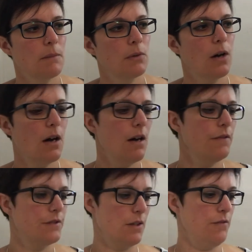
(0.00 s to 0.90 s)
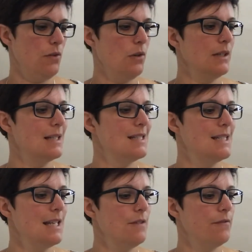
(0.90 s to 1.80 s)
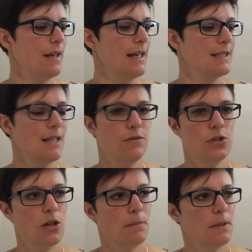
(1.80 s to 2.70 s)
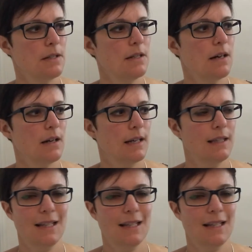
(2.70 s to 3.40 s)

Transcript: but after following a D flat 7 sharp and 9,